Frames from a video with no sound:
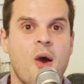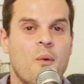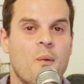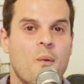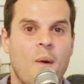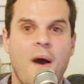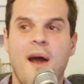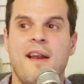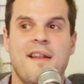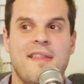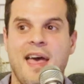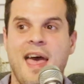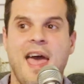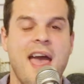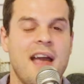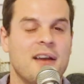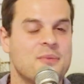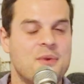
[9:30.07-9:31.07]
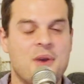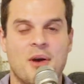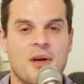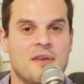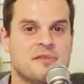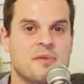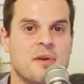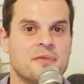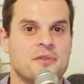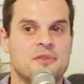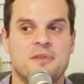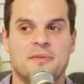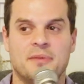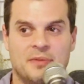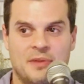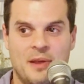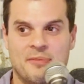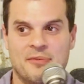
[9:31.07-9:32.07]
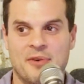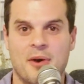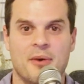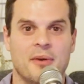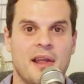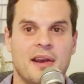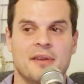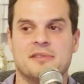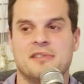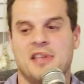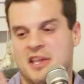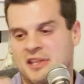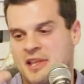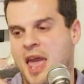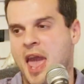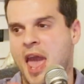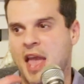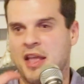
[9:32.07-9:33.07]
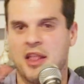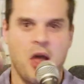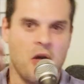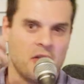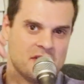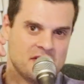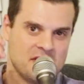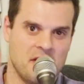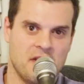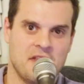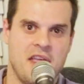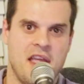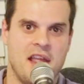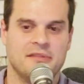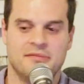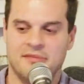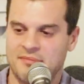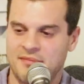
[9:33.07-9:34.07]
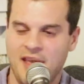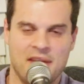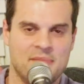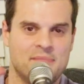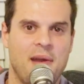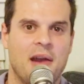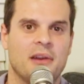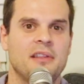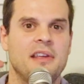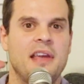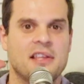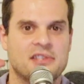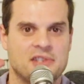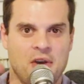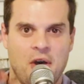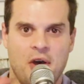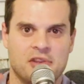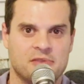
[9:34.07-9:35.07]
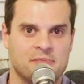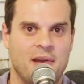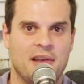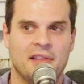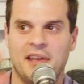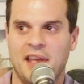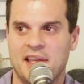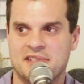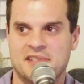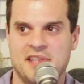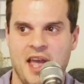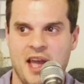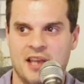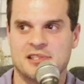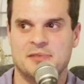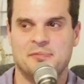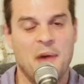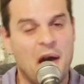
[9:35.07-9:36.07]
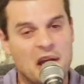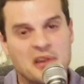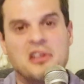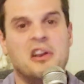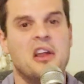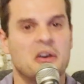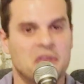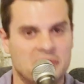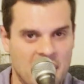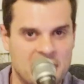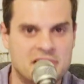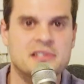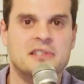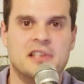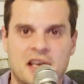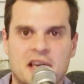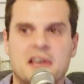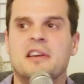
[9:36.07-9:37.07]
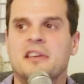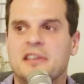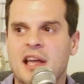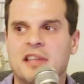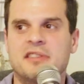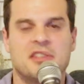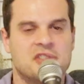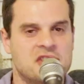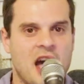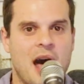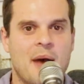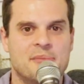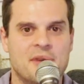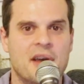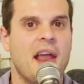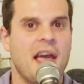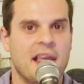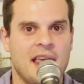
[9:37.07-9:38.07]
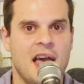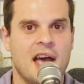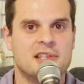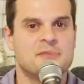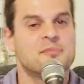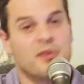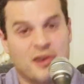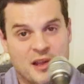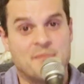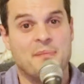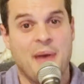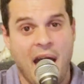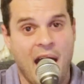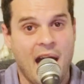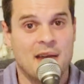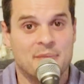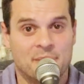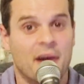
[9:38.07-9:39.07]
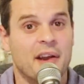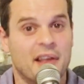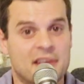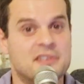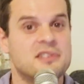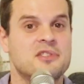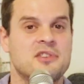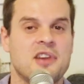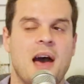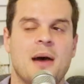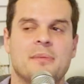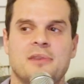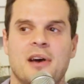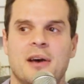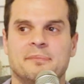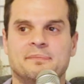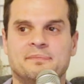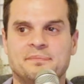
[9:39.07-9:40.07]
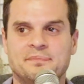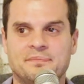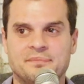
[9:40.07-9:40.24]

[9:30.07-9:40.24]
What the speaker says: what the heck? We all have smartphones, you have a flip phone. And it was like, yeah, this little thing that barely gets calls, barely gets texts, but, gets the job done, I guess. Pretty bad, but it gets the job done.